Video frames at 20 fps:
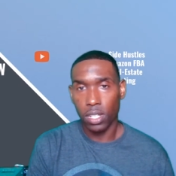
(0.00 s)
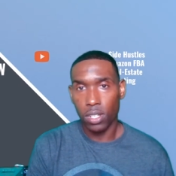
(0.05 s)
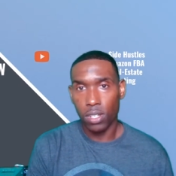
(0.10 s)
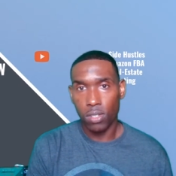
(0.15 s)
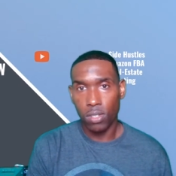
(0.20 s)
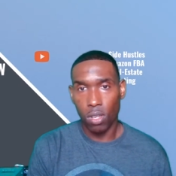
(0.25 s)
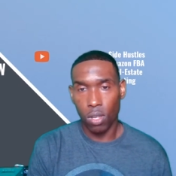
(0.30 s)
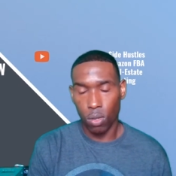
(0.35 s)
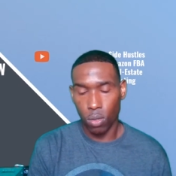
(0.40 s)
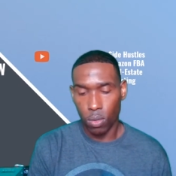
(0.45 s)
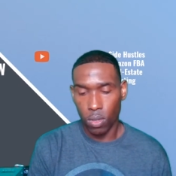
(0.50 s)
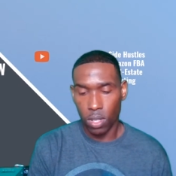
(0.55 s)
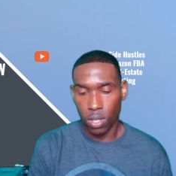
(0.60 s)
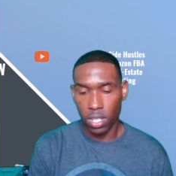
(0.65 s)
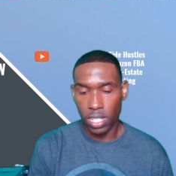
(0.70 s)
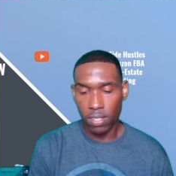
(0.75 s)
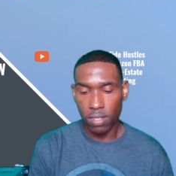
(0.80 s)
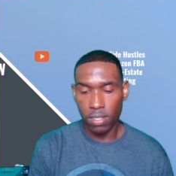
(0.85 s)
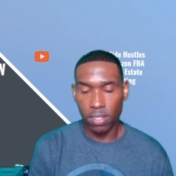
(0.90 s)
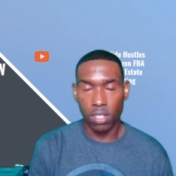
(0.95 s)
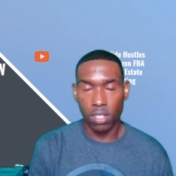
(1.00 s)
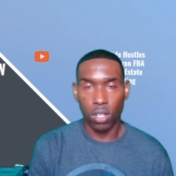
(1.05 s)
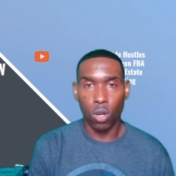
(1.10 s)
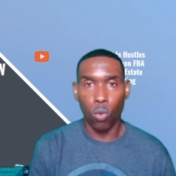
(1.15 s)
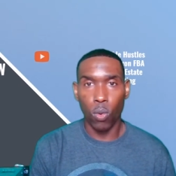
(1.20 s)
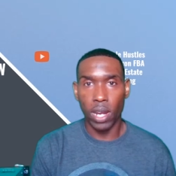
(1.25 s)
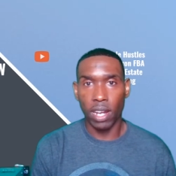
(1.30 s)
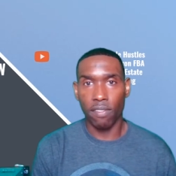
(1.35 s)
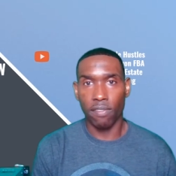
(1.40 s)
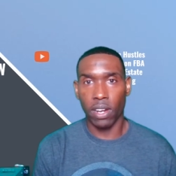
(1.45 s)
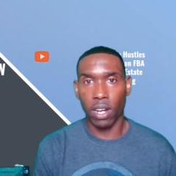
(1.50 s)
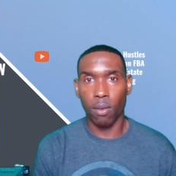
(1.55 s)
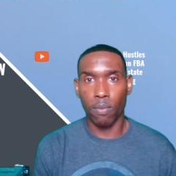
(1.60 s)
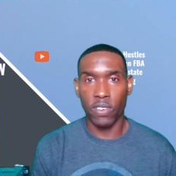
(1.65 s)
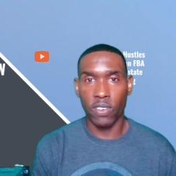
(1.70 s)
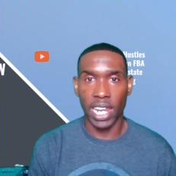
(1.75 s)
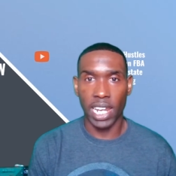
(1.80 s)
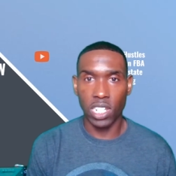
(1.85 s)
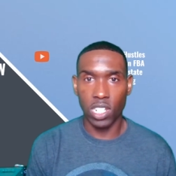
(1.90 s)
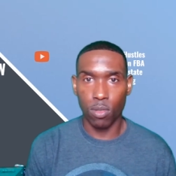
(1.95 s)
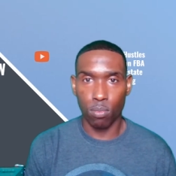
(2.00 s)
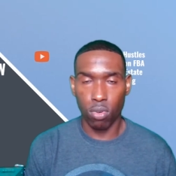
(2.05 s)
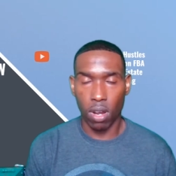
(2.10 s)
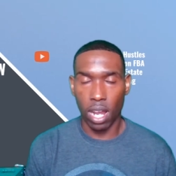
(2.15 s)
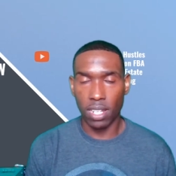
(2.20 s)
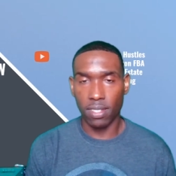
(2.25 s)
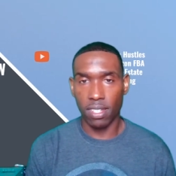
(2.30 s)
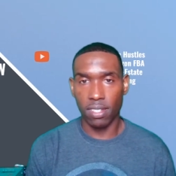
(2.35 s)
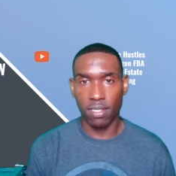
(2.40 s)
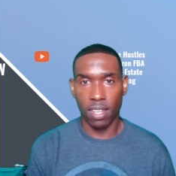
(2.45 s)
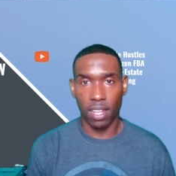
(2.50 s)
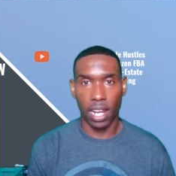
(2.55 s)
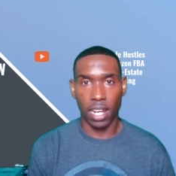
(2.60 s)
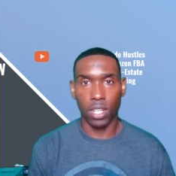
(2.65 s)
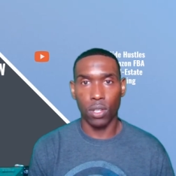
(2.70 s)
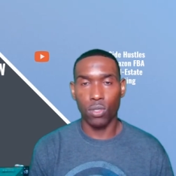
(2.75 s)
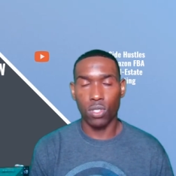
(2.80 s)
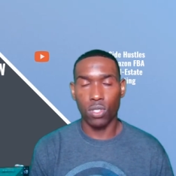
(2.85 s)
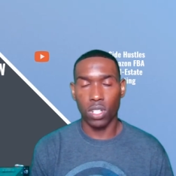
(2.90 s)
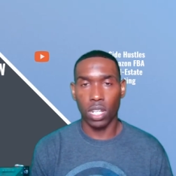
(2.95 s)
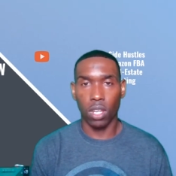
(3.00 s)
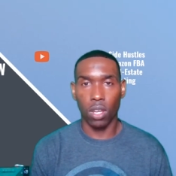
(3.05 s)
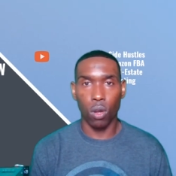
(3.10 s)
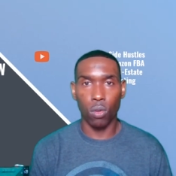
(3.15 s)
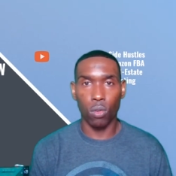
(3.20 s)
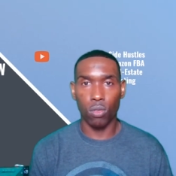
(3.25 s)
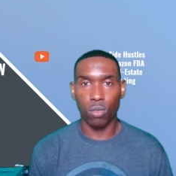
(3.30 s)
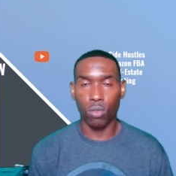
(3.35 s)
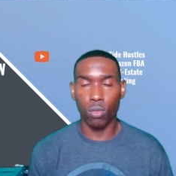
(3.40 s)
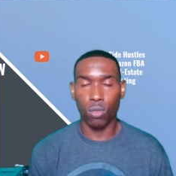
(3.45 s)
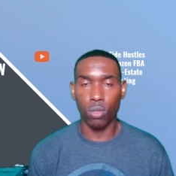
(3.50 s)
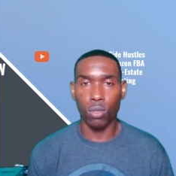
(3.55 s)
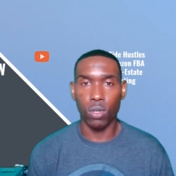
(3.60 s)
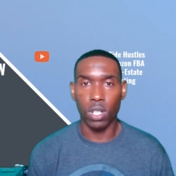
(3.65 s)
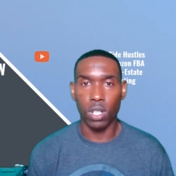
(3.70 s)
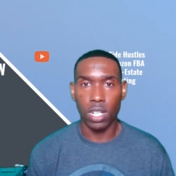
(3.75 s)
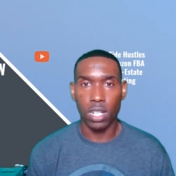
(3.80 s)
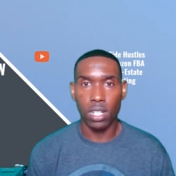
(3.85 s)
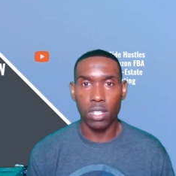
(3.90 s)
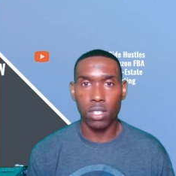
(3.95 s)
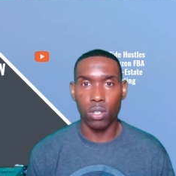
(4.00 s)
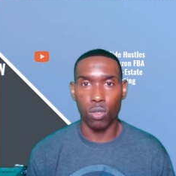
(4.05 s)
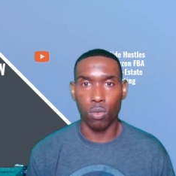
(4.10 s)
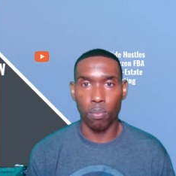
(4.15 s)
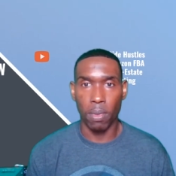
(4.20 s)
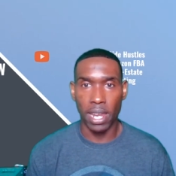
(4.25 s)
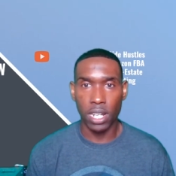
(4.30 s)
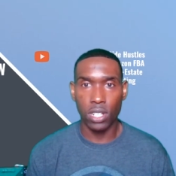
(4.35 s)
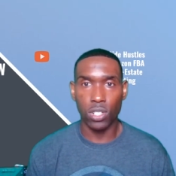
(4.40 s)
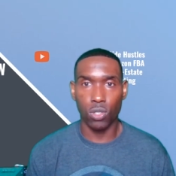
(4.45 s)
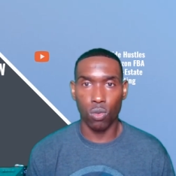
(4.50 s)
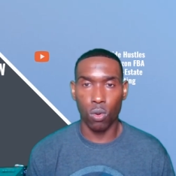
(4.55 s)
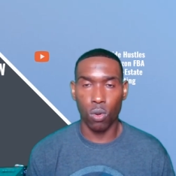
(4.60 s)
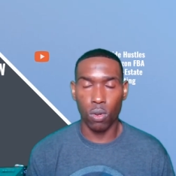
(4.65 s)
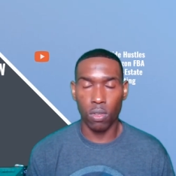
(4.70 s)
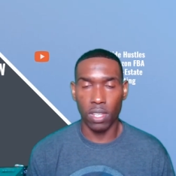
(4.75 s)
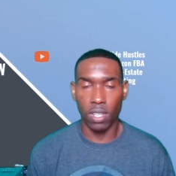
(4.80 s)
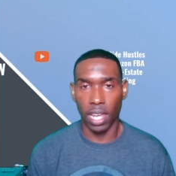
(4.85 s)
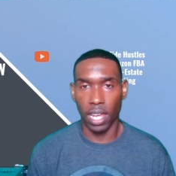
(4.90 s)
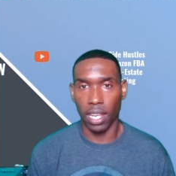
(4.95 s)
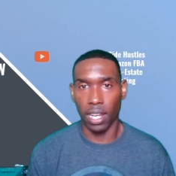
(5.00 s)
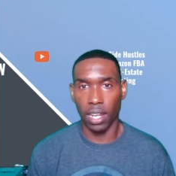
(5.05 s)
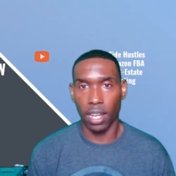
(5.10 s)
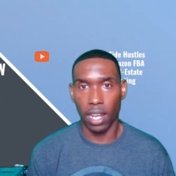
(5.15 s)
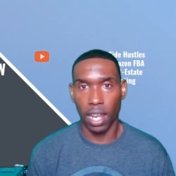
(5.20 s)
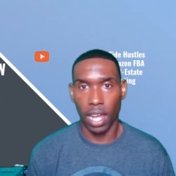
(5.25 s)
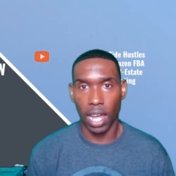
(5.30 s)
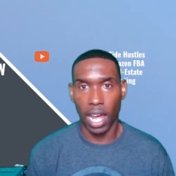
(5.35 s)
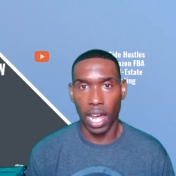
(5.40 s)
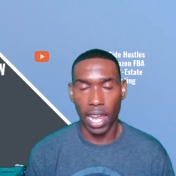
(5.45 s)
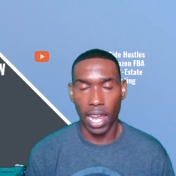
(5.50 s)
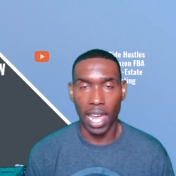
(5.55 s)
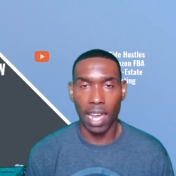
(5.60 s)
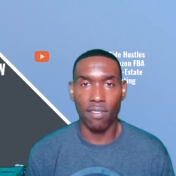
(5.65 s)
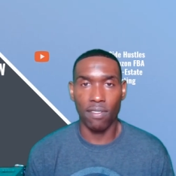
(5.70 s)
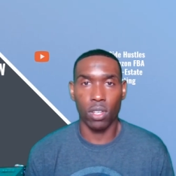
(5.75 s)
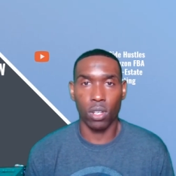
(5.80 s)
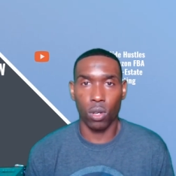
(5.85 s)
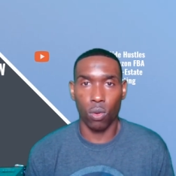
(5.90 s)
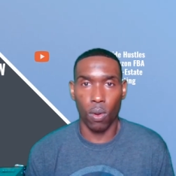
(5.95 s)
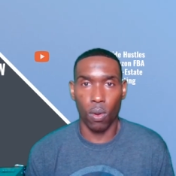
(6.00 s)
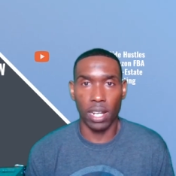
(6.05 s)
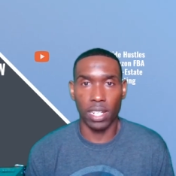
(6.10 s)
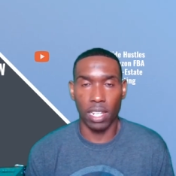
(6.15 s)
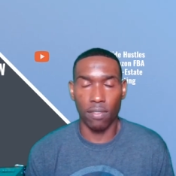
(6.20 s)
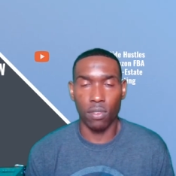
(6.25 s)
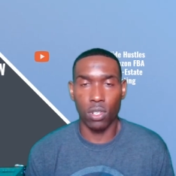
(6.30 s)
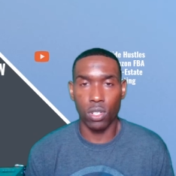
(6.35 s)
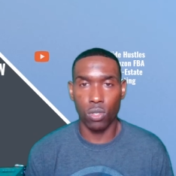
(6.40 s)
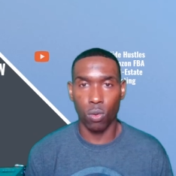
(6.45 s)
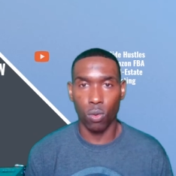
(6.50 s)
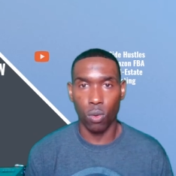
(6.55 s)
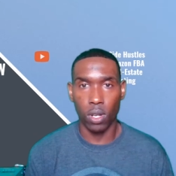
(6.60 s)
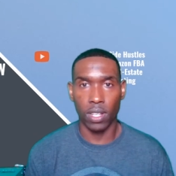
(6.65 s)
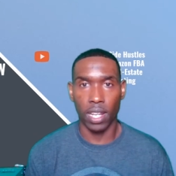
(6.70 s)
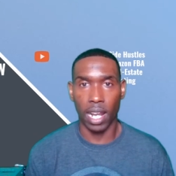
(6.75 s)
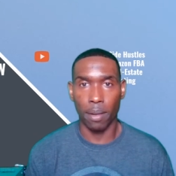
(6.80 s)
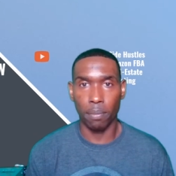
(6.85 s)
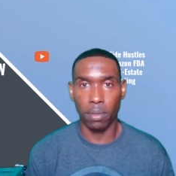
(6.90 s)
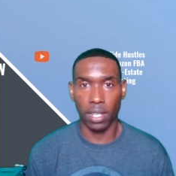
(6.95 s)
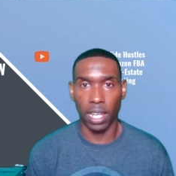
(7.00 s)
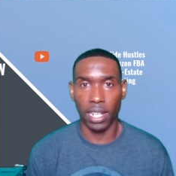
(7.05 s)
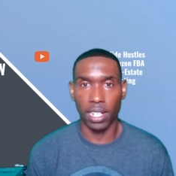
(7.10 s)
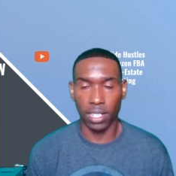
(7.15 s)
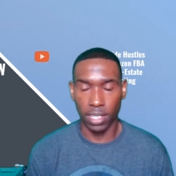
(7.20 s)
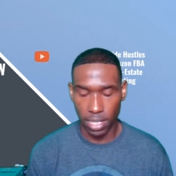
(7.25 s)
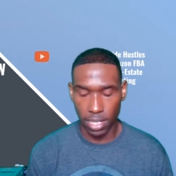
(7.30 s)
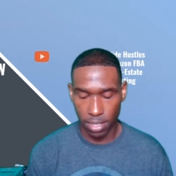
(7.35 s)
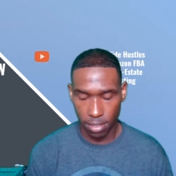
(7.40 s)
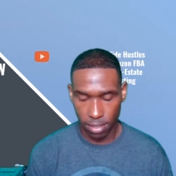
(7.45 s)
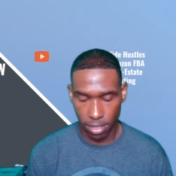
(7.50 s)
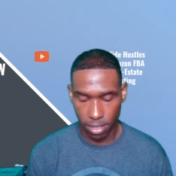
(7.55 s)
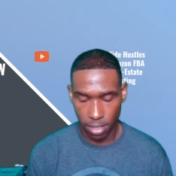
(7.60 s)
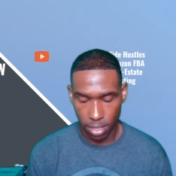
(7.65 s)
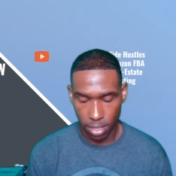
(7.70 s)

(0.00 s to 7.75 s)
So this is a quick verification process that I usually go through to make sure that I have the correct inventory that I plan to list.